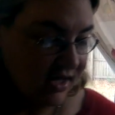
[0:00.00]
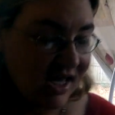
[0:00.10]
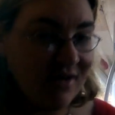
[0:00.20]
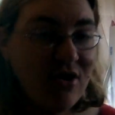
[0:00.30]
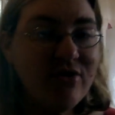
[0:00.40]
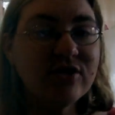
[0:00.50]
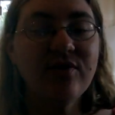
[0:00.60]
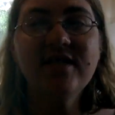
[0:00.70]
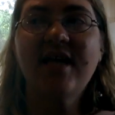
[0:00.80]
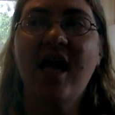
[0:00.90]
Kevin Owens
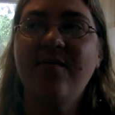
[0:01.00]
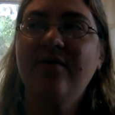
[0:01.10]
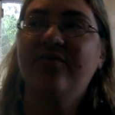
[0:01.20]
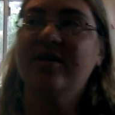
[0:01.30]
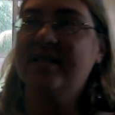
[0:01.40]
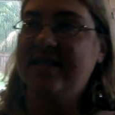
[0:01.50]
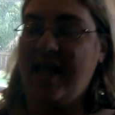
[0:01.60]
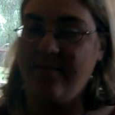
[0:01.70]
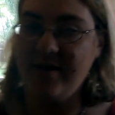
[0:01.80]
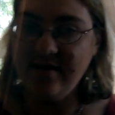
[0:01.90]
was aiming for
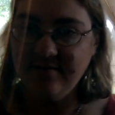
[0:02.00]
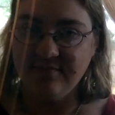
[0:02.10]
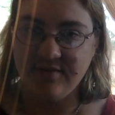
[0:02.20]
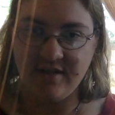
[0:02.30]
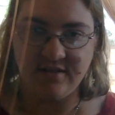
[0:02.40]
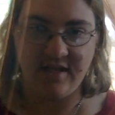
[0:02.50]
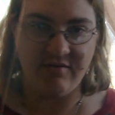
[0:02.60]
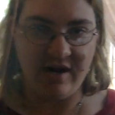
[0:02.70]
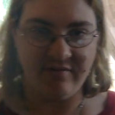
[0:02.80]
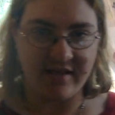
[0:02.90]
Sammy, because they
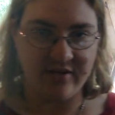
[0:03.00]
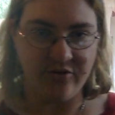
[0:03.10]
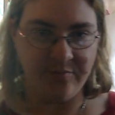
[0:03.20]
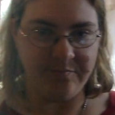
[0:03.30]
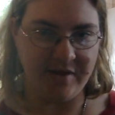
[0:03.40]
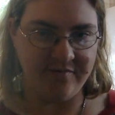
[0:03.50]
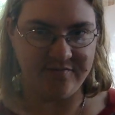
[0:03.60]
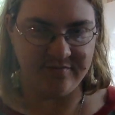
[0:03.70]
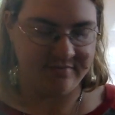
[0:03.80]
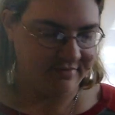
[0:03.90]
were having like a little
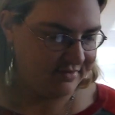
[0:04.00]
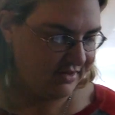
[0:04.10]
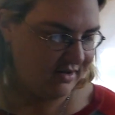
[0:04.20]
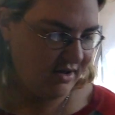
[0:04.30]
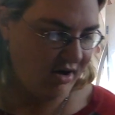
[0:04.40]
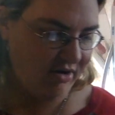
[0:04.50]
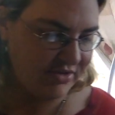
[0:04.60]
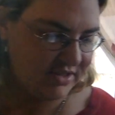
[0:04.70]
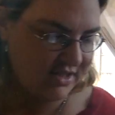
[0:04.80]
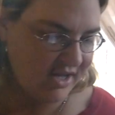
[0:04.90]
beef all
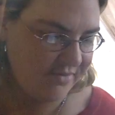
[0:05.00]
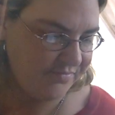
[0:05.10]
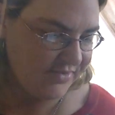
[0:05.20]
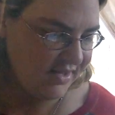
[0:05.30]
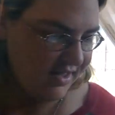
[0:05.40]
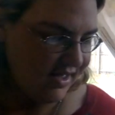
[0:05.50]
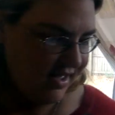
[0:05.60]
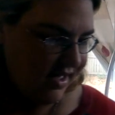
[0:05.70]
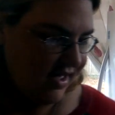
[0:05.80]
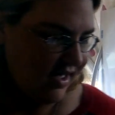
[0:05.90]
this time.
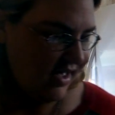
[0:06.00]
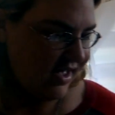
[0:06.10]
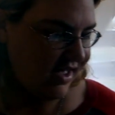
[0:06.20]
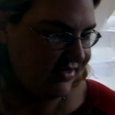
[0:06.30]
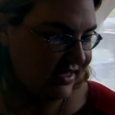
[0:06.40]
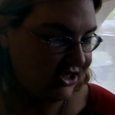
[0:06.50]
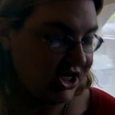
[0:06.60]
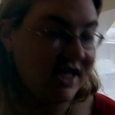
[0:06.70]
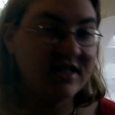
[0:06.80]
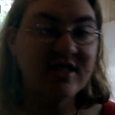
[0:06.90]
And then
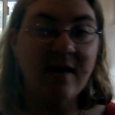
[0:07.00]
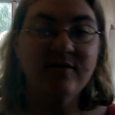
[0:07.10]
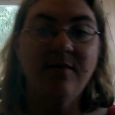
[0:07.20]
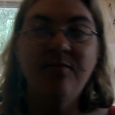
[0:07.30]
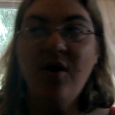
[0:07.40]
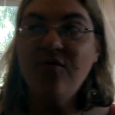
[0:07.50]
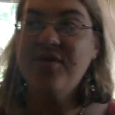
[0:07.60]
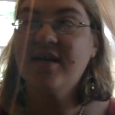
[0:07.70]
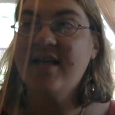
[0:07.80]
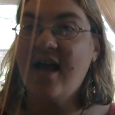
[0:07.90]
Shane stopped
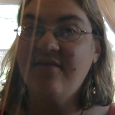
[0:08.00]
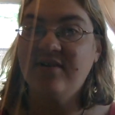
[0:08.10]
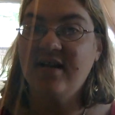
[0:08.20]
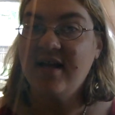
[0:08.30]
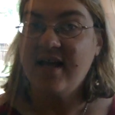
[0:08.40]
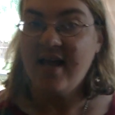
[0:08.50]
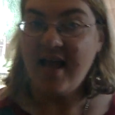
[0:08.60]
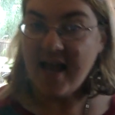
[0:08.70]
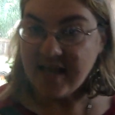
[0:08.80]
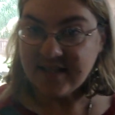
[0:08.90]
both Kevin
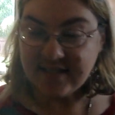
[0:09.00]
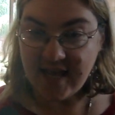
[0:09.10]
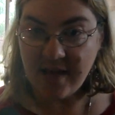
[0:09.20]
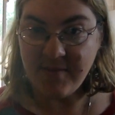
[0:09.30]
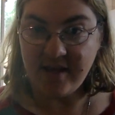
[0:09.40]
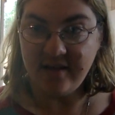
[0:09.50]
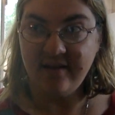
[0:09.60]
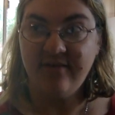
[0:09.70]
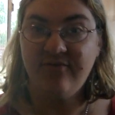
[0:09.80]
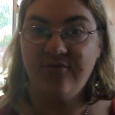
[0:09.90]
and Sammy
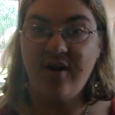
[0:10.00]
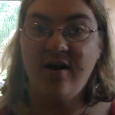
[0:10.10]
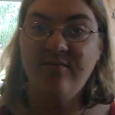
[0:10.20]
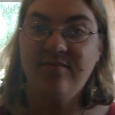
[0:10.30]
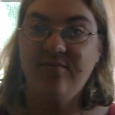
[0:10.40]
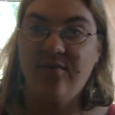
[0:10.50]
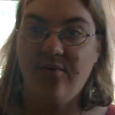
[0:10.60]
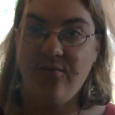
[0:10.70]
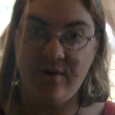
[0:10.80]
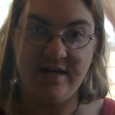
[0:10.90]
from
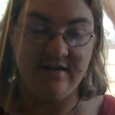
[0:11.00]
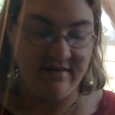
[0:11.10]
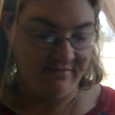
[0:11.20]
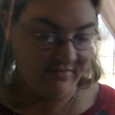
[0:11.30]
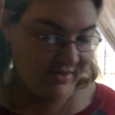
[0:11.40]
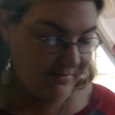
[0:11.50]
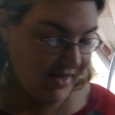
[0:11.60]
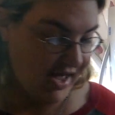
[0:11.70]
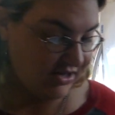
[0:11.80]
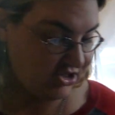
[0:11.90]
winning the
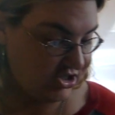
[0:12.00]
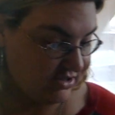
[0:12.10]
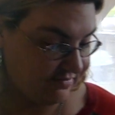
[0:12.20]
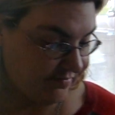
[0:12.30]
match,